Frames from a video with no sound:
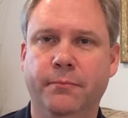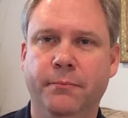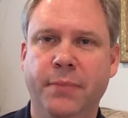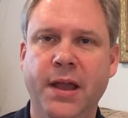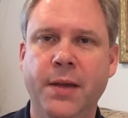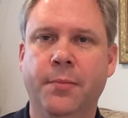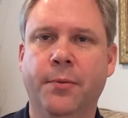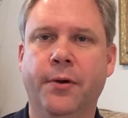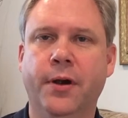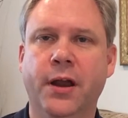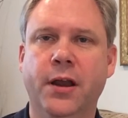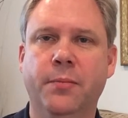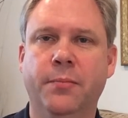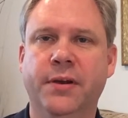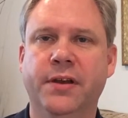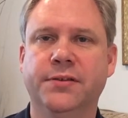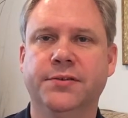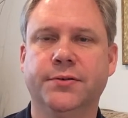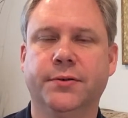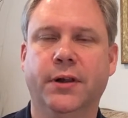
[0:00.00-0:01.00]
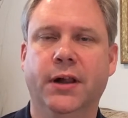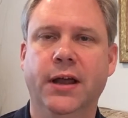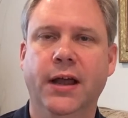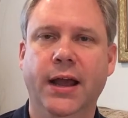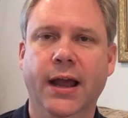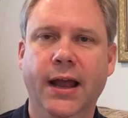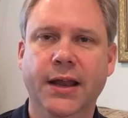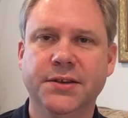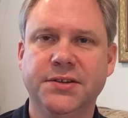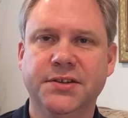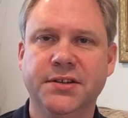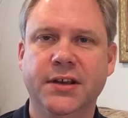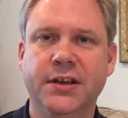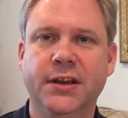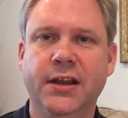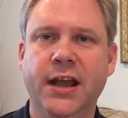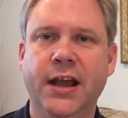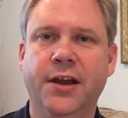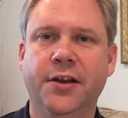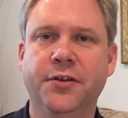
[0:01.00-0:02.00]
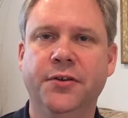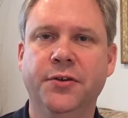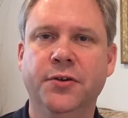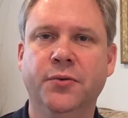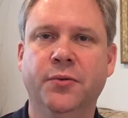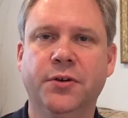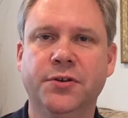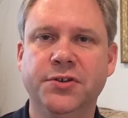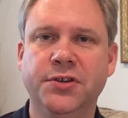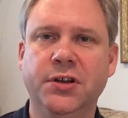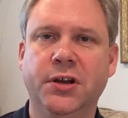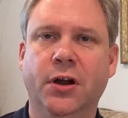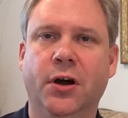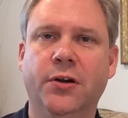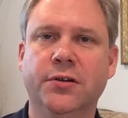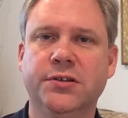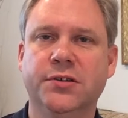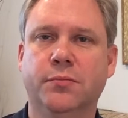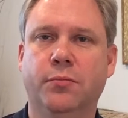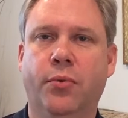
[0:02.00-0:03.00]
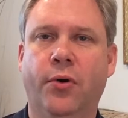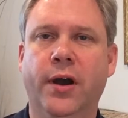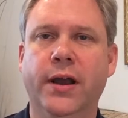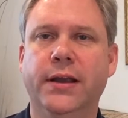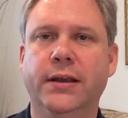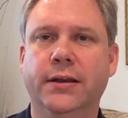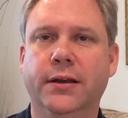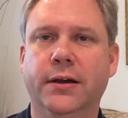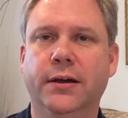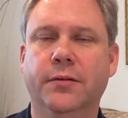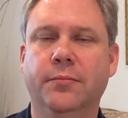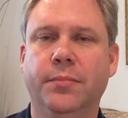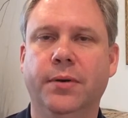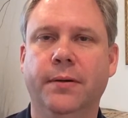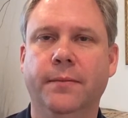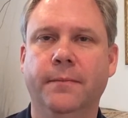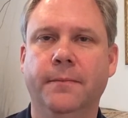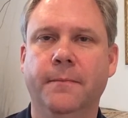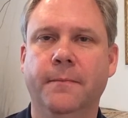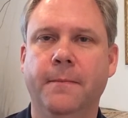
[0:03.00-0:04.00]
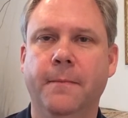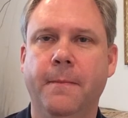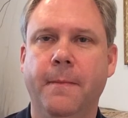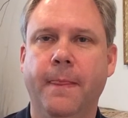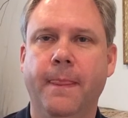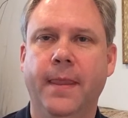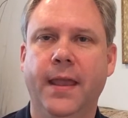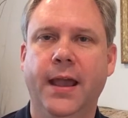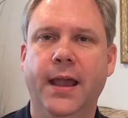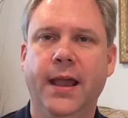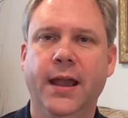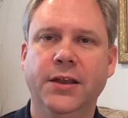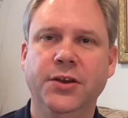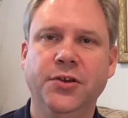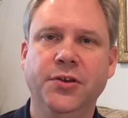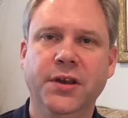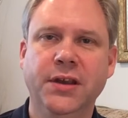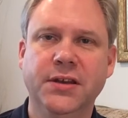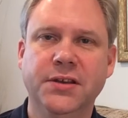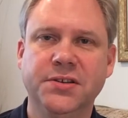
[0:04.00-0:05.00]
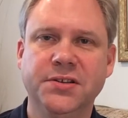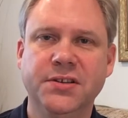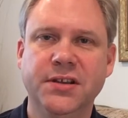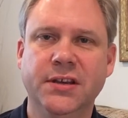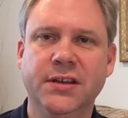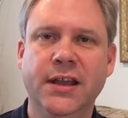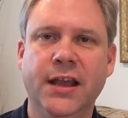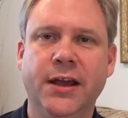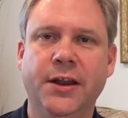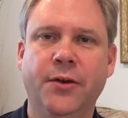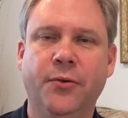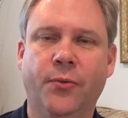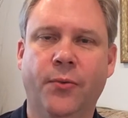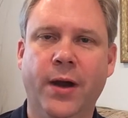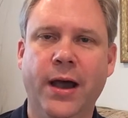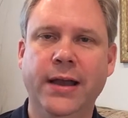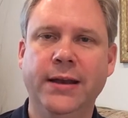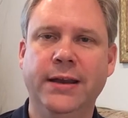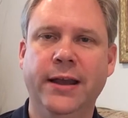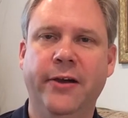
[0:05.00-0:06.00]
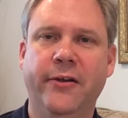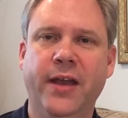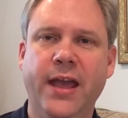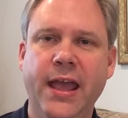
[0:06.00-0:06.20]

Paper and a pencil. And sit down and do what she calls a brain dump. And you need to sit down and write down